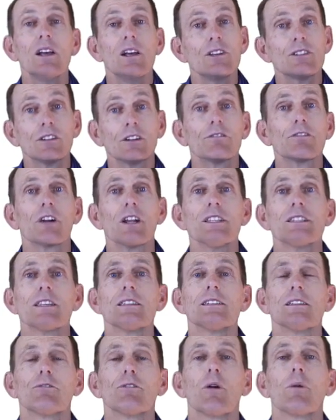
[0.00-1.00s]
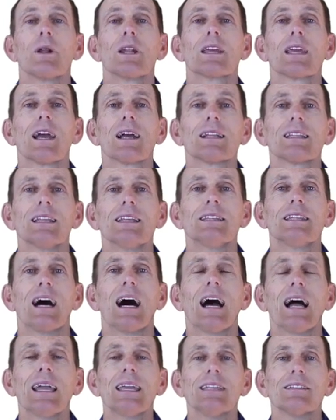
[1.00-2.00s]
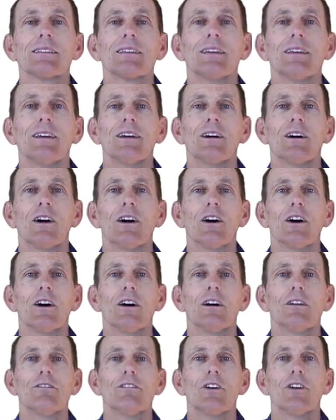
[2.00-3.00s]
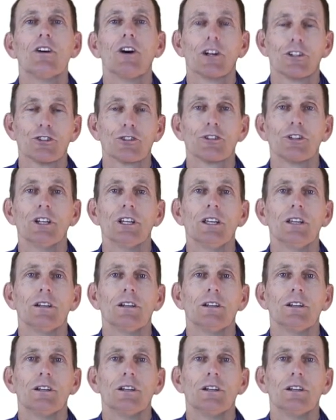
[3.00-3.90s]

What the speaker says: So for instance, if we want to calculate the height of a tree,